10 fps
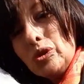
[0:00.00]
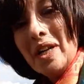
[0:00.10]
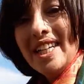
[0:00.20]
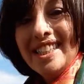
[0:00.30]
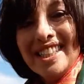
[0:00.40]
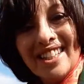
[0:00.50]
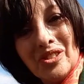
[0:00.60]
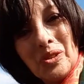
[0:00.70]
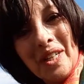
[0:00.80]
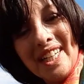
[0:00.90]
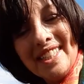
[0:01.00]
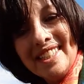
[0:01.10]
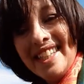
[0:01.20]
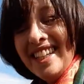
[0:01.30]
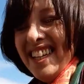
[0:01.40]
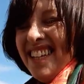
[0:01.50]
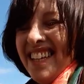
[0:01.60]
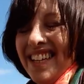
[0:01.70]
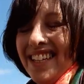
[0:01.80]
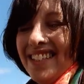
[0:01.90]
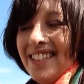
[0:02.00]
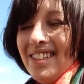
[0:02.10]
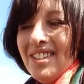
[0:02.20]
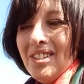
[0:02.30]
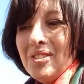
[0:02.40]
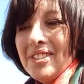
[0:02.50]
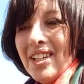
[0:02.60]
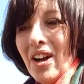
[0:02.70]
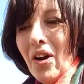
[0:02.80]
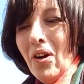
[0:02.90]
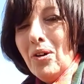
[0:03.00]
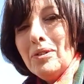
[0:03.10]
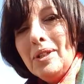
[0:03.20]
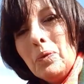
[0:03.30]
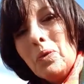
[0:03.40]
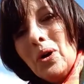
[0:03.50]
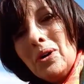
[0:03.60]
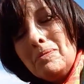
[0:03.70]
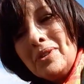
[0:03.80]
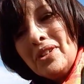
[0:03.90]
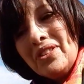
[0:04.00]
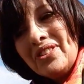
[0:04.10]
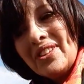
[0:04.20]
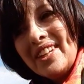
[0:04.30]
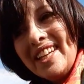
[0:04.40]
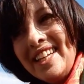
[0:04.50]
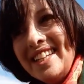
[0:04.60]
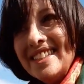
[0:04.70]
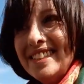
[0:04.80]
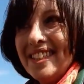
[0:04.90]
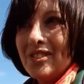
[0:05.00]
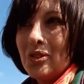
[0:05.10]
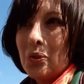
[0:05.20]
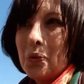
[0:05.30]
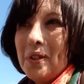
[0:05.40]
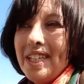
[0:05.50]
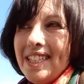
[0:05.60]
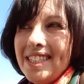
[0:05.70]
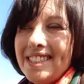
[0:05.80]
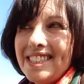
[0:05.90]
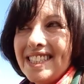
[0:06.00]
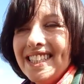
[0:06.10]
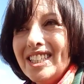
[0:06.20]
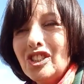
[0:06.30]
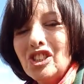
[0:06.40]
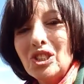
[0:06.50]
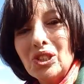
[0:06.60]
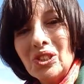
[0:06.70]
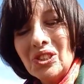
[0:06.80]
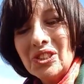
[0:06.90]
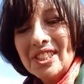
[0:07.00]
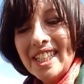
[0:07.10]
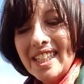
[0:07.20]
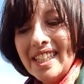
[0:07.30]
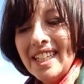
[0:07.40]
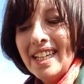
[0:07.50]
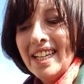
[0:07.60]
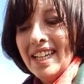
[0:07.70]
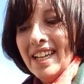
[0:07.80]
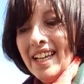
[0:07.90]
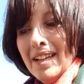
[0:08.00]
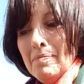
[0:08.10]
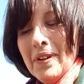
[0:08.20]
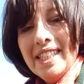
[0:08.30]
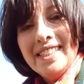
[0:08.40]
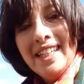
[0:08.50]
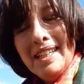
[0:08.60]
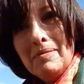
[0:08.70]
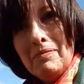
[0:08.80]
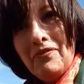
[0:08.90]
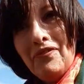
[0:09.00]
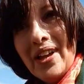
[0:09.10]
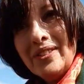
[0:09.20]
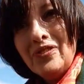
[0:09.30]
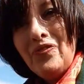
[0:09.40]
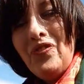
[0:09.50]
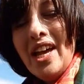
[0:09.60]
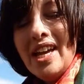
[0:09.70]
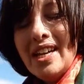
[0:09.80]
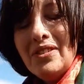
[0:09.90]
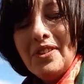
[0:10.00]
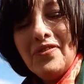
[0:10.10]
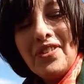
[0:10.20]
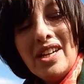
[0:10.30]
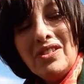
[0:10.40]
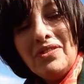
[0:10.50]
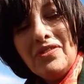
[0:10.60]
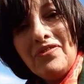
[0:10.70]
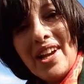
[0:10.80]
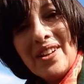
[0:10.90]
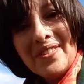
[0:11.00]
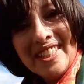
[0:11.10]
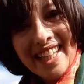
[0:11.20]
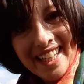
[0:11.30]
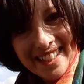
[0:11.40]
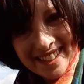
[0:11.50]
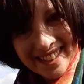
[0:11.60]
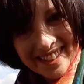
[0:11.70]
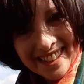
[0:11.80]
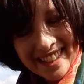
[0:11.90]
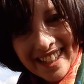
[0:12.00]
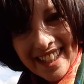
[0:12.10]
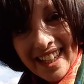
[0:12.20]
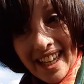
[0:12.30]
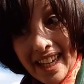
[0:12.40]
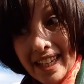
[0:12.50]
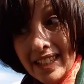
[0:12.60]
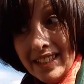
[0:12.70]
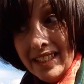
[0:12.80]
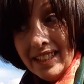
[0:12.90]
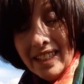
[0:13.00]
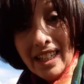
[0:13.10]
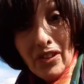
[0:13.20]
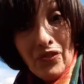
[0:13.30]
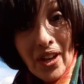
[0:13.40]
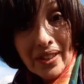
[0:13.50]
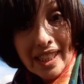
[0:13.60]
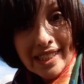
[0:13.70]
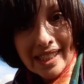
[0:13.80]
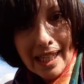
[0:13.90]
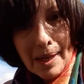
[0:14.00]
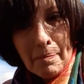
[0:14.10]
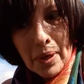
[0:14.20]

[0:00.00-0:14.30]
drank and drank, and now all the warmth and the sweet and the sugar made him felt very, very, very lazy. And he fell asleep